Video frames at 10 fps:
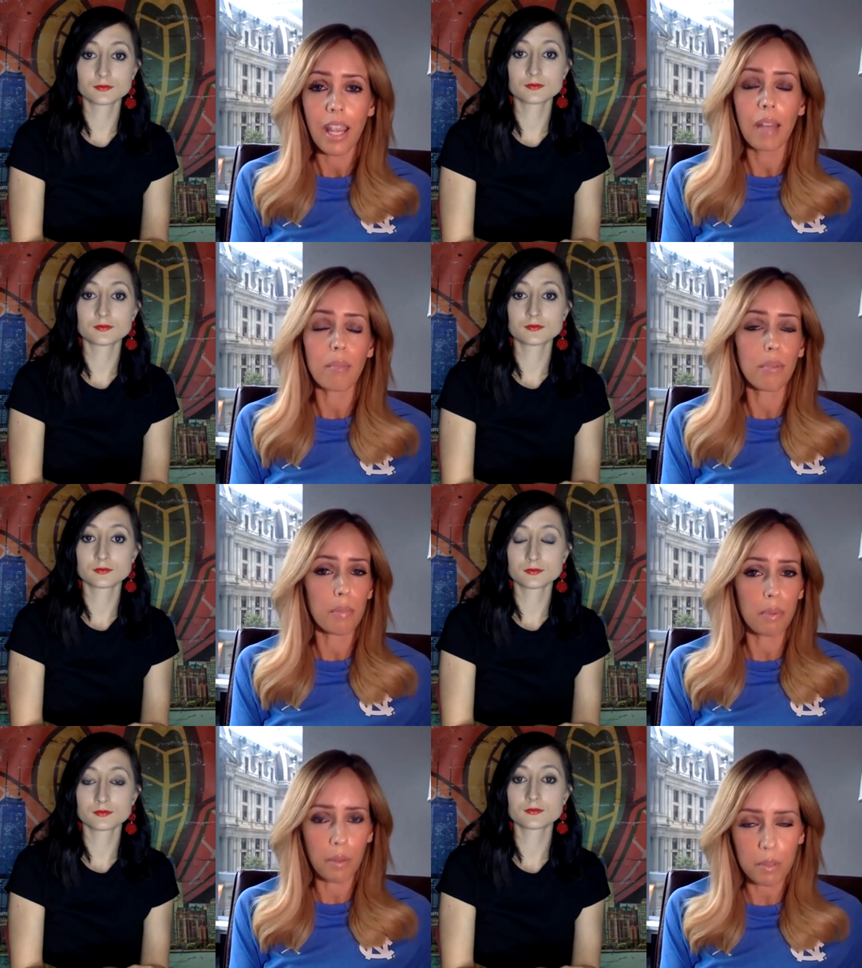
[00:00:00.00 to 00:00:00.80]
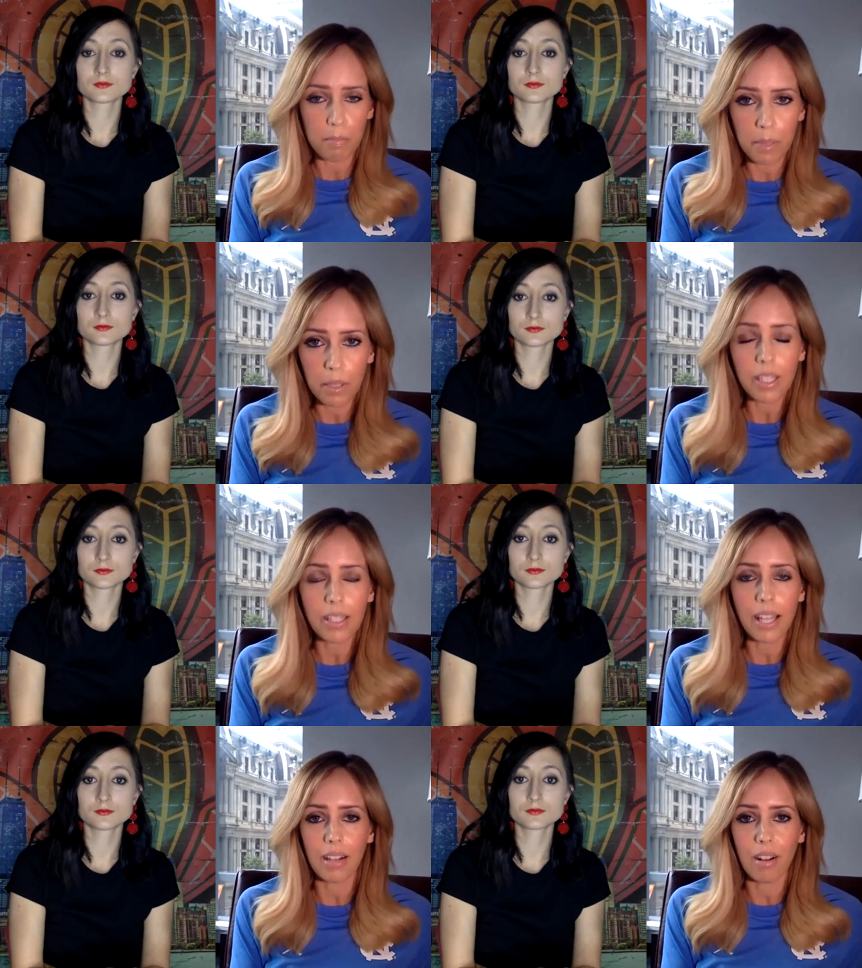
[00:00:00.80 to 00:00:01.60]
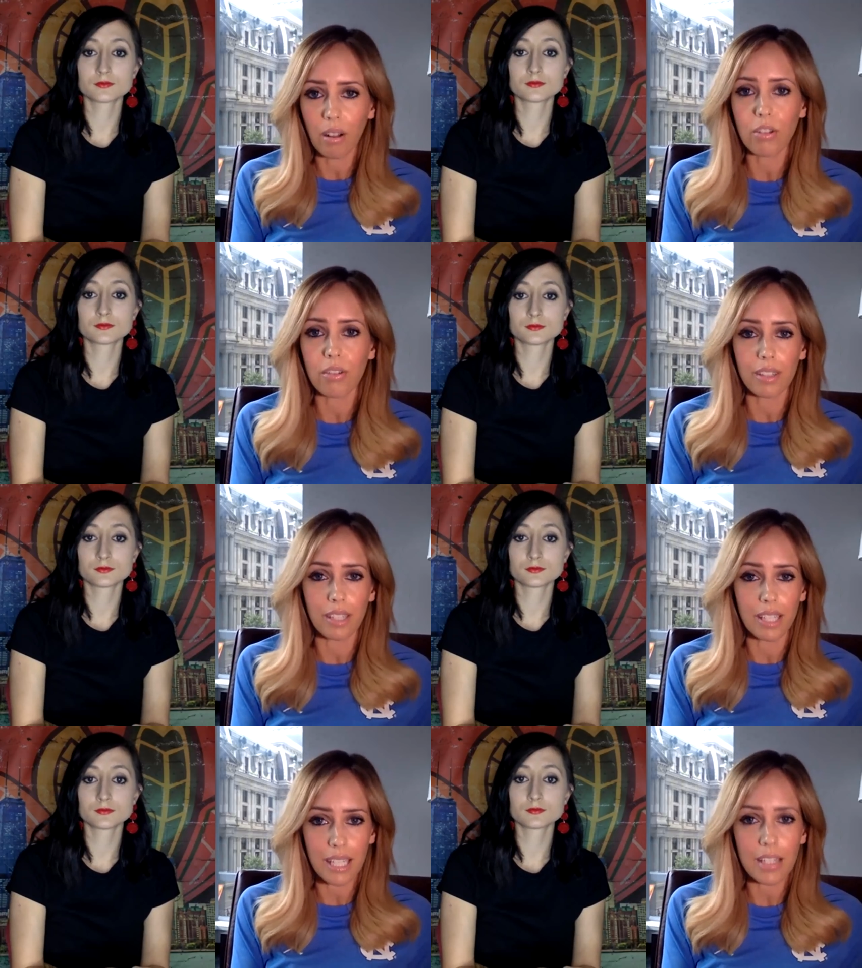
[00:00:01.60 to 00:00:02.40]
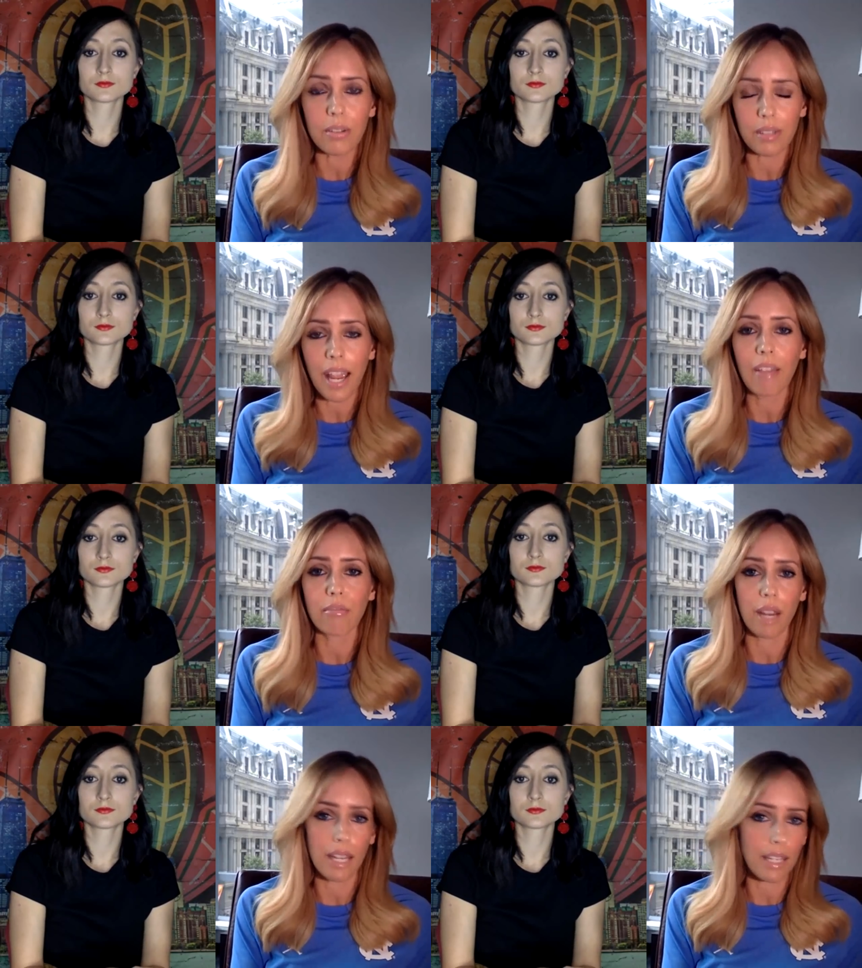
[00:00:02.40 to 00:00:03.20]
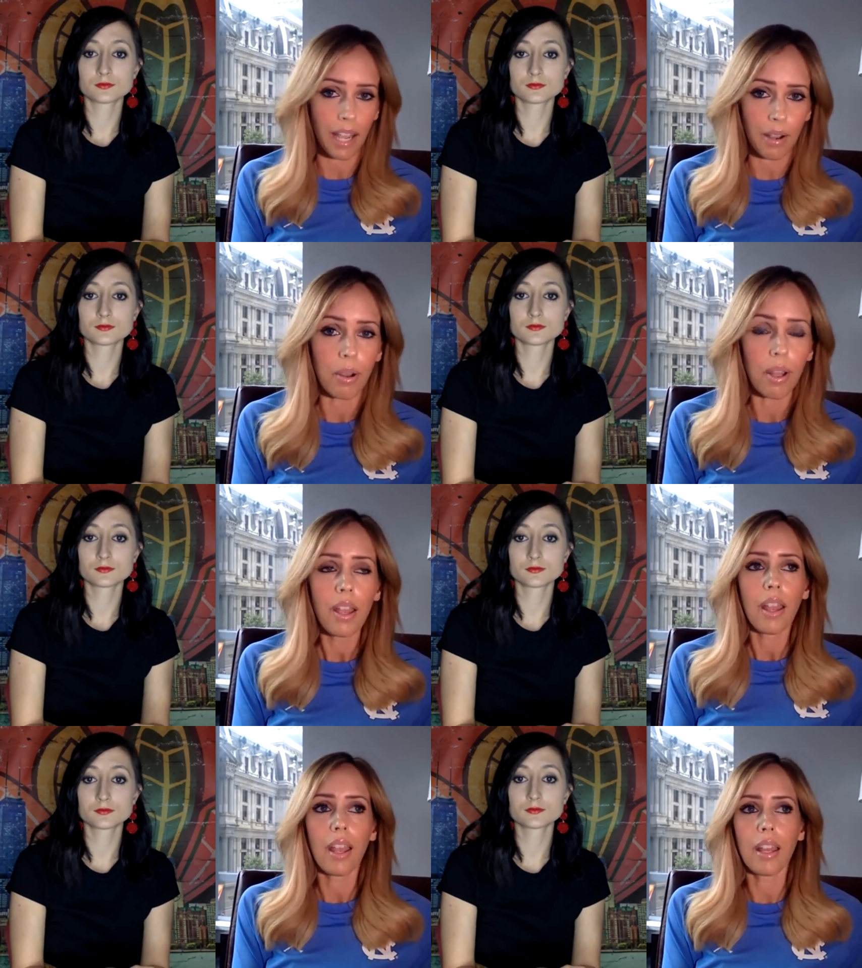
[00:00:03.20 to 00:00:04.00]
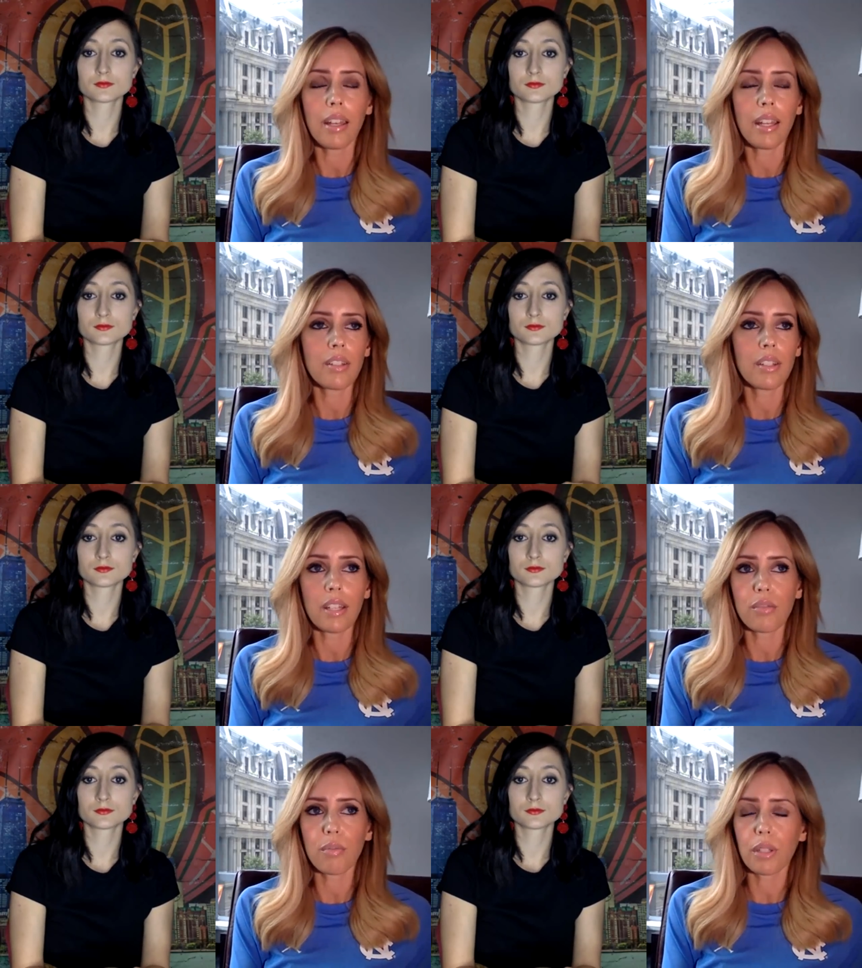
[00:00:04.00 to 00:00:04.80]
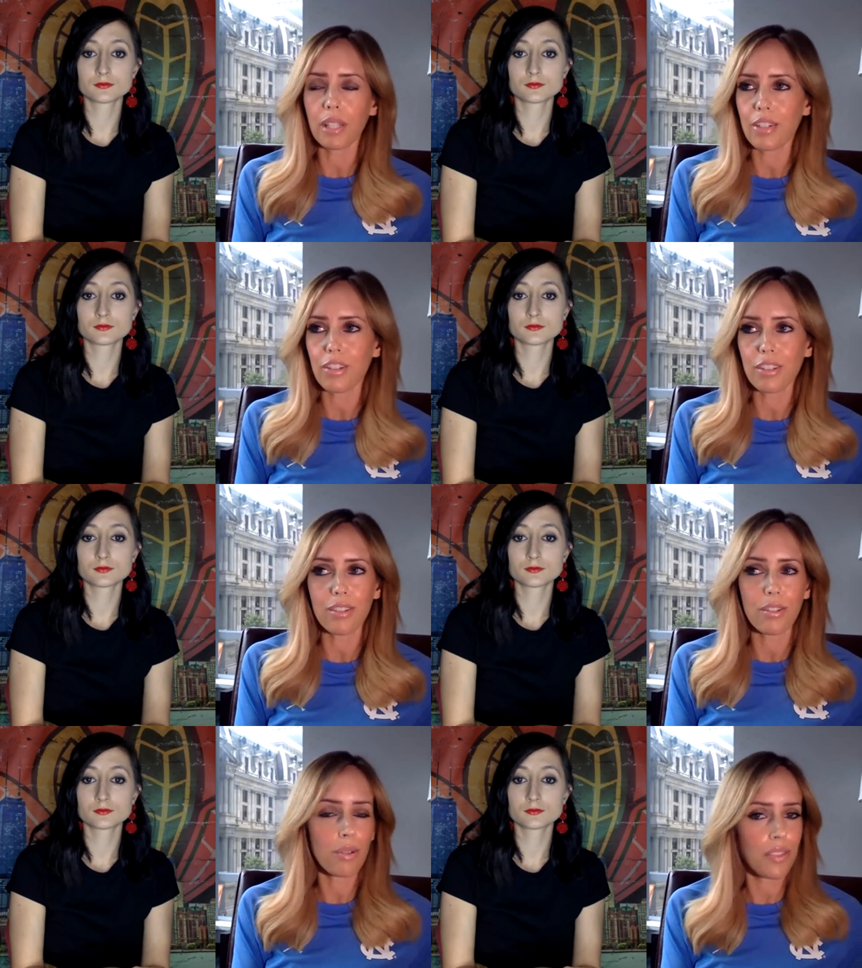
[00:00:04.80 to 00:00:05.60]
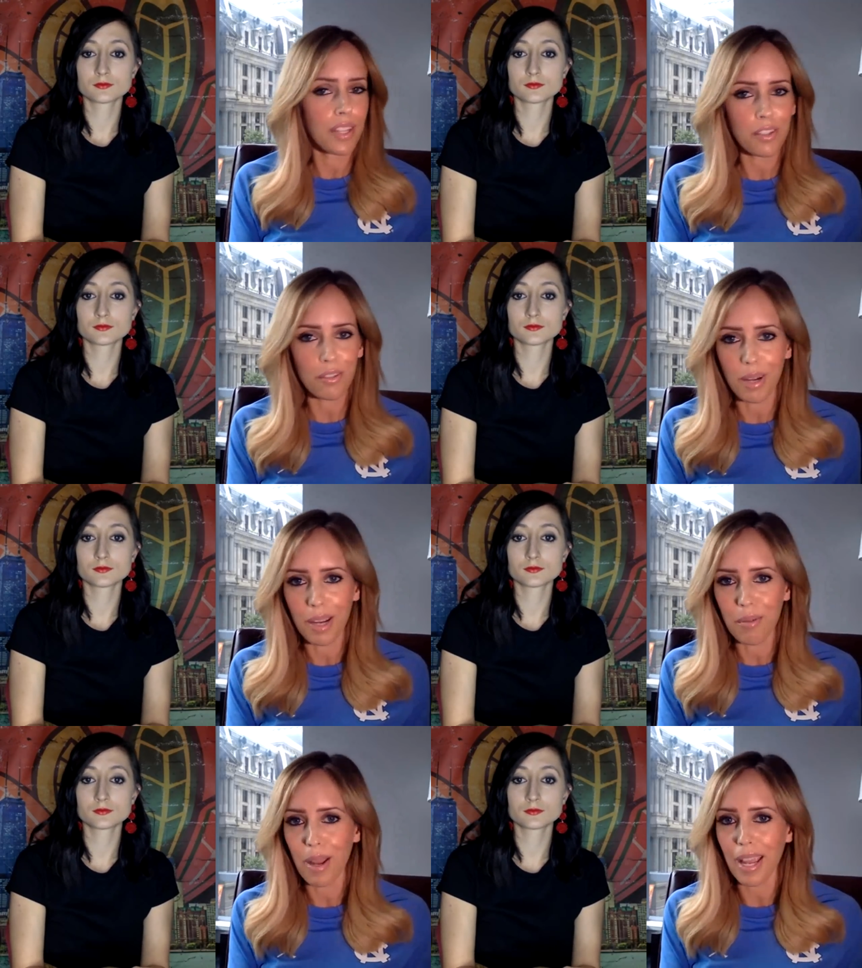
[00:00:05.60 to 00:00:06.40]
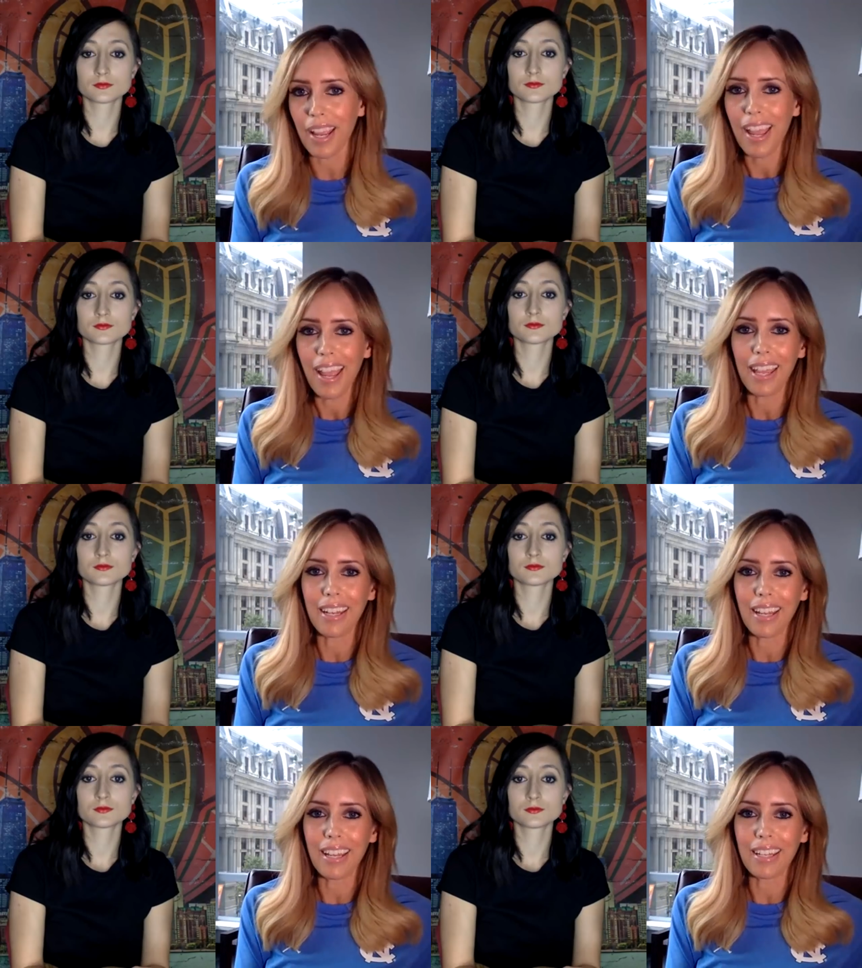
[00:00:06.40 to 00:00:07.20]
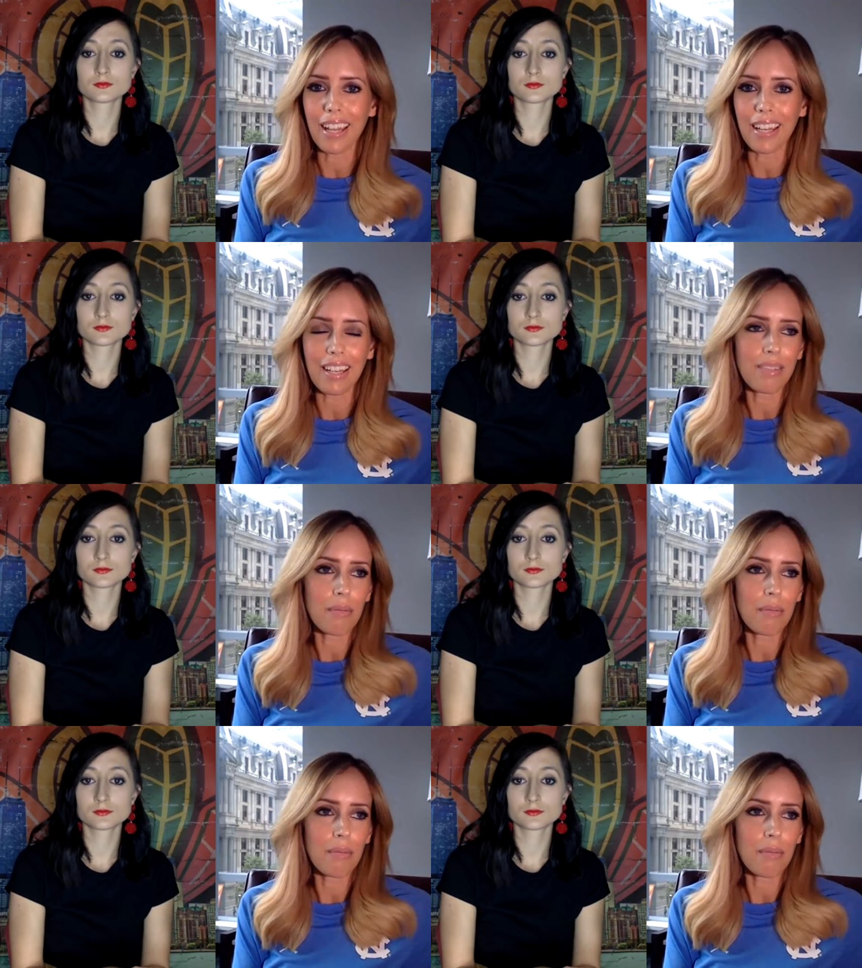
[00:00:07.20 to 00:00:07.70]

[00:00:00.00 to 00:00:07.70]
Speaker 1: And Brett Brown was building that culture that the Eagles have right now. And it's it's really just doing things the right way and and and